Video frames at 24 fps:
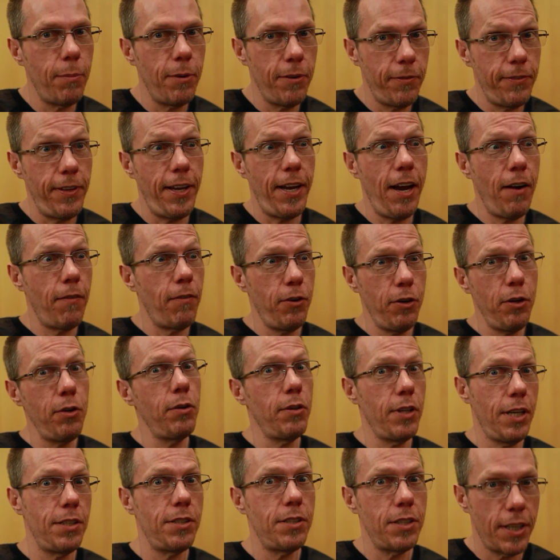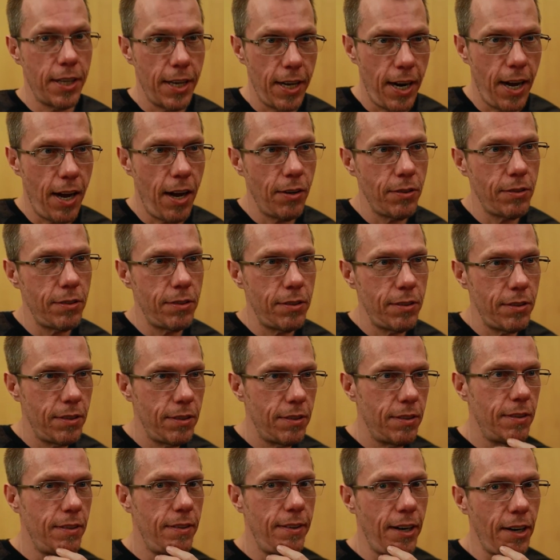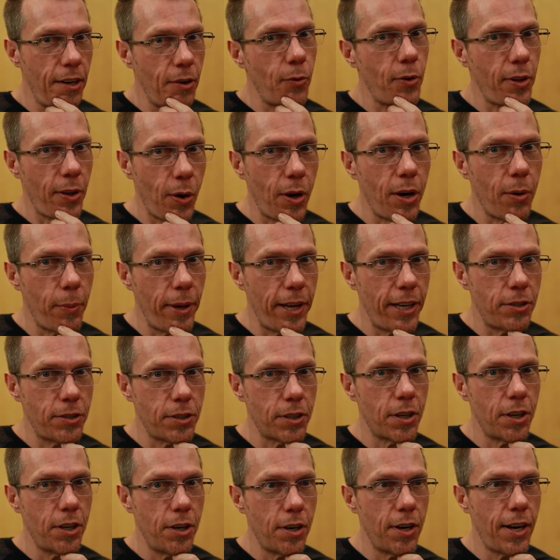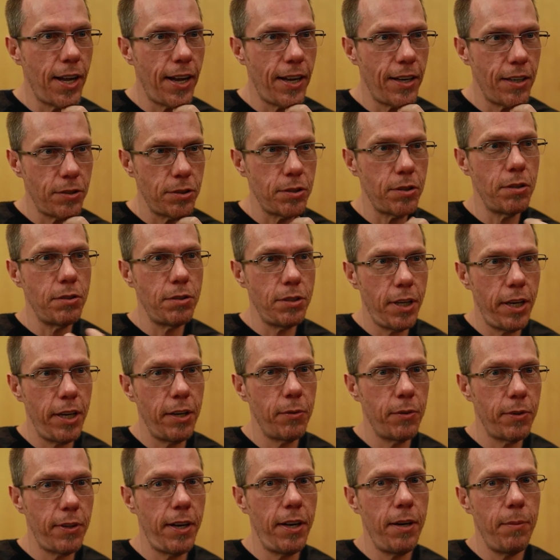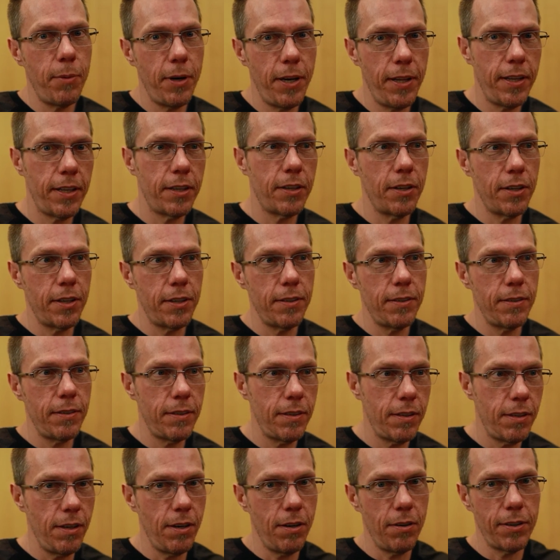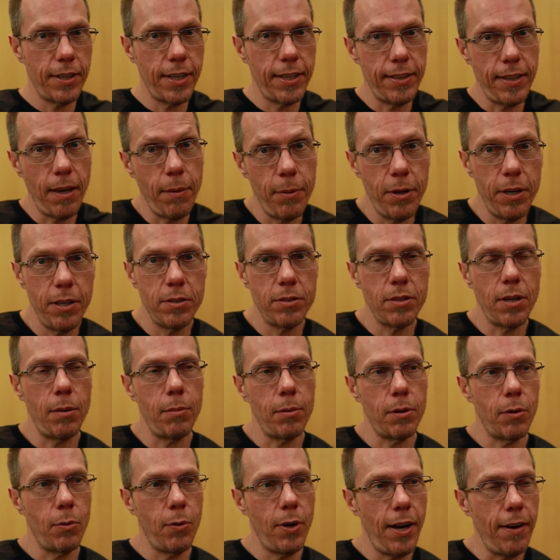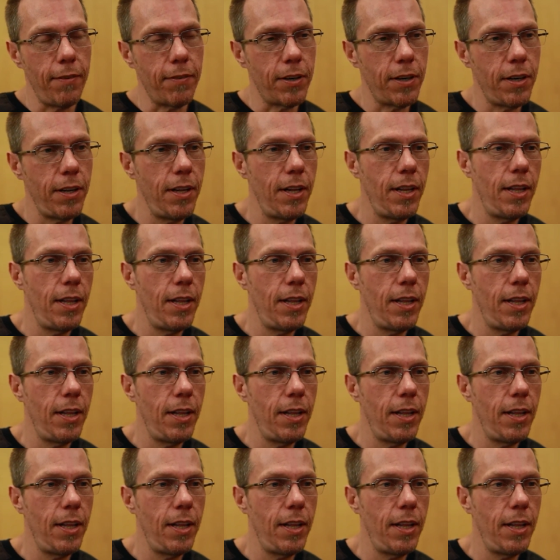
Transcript: If they ever do let you get out, they want to make sure you're not associating with anybody that could, get them into trouble or whatever.